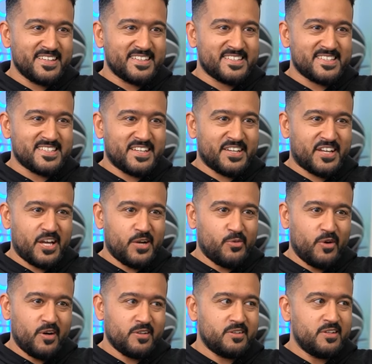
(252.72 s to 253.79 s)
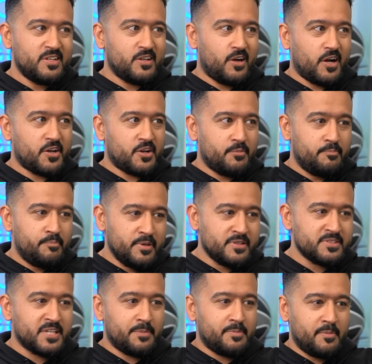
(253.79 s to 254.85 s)
To say, okay, well, I got to
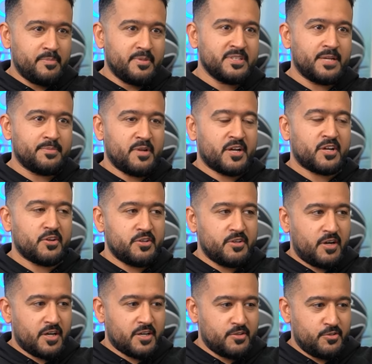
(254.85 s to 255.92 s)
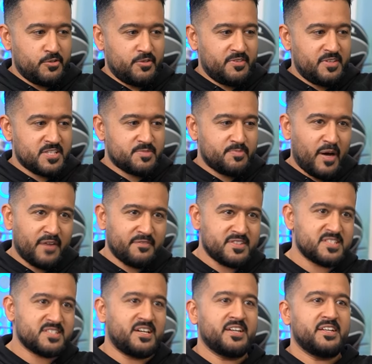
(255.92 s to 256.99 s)
build up, and I got to do this part of a
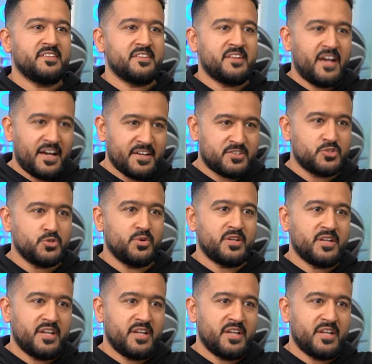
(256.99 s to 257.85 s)
stunt, and then add to it.